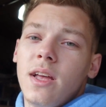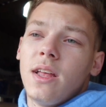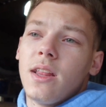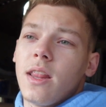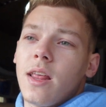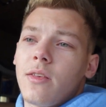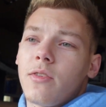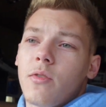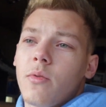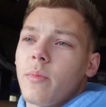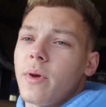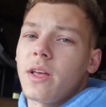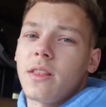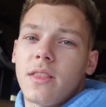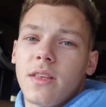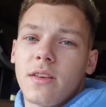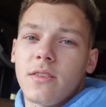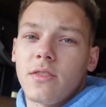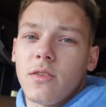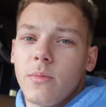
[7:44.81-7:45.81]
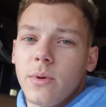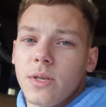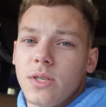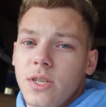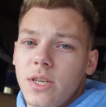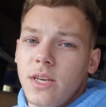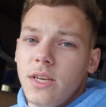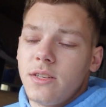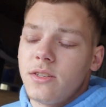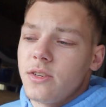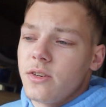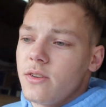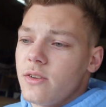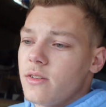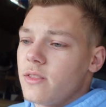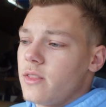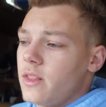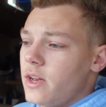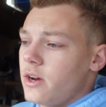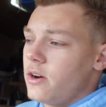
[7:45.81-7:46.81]
this will make things so much easier
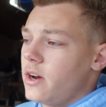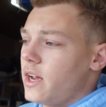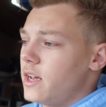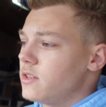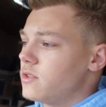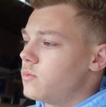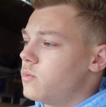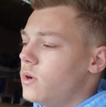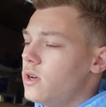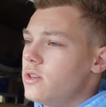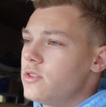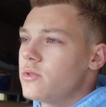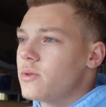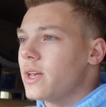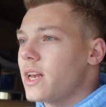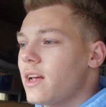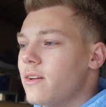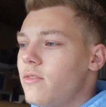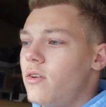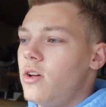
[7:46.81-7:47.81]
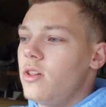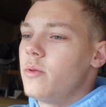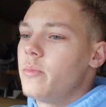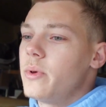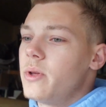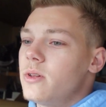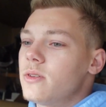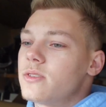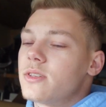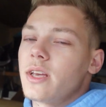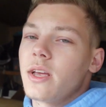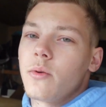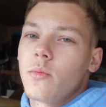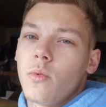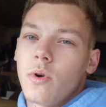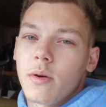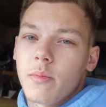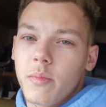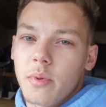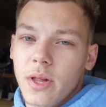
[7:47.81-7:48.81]
there as well, so you can have all the builds in
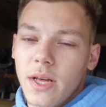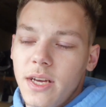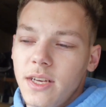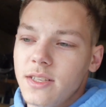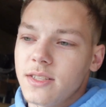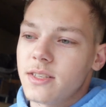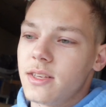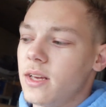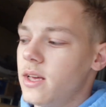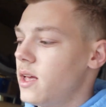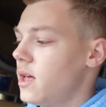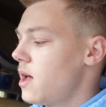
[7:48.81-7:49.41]
one place.